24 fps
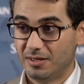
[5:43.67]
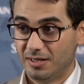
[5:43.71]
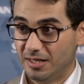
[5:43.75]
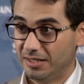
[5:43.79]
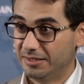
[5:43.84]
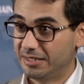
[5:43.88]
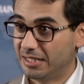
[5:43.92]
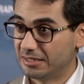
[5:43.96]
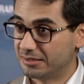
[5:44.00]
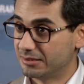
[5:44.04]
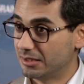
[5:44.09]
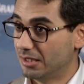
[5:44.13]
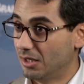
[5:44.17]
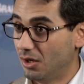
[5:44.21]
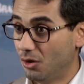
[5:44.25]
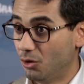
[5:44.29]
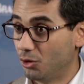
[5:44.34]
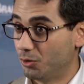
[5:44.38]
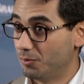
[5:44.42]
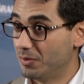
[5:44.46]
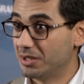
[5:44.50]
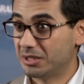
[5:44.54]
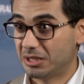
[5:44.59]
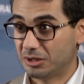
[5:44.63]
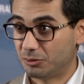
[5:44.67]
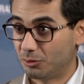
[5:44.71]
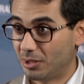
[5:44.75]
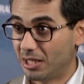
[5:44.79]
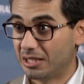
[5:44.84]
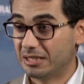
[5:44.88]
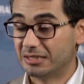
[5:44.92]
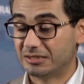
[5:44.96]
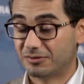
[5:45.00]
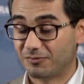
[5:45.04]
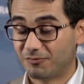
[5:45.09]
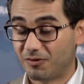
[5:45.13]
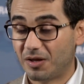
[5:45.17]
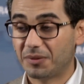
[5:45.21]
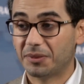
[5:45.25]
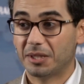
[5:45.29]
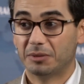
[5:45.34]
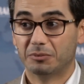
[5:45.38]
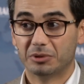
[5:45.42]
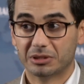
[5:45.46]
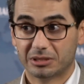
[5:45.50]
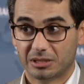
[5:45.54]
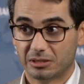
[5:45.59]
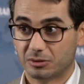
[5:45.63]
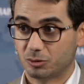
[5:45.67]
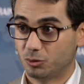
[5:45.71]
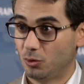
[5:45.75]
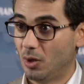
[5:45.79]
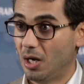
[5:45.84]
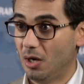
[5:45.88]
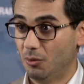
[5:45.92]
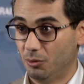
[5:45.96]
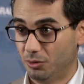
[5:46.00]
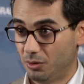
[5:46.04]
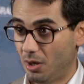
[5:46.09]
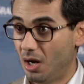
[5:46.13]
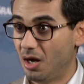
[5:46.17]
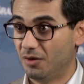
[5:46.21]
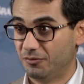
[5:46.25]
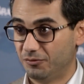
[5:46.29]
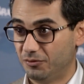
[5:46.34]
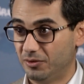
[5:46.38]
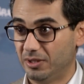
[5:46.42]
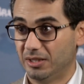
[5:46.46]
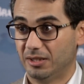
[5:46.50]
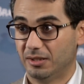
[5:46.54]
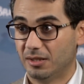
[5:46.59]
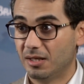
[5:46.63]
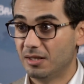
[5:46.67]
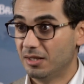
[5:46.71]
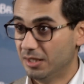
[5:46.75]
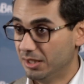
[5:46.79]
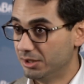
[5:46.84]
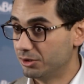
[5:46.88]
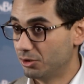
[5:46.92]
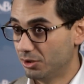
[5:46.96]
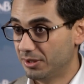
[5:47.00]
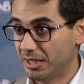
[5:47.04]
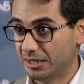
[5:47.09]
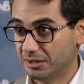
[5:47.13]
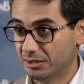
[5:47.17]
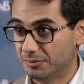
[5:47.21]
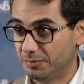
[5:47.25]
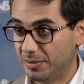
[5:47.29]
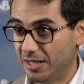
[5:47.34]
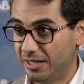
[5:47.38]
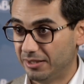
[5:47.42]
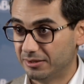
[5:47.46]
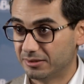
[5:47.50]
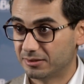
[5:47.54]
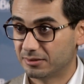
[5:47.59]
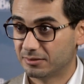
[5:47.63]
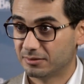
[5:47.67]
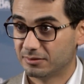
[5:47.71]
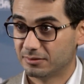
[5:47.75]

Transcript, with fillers: And that's augmented reality is fundamental to our offering in Connected Plant.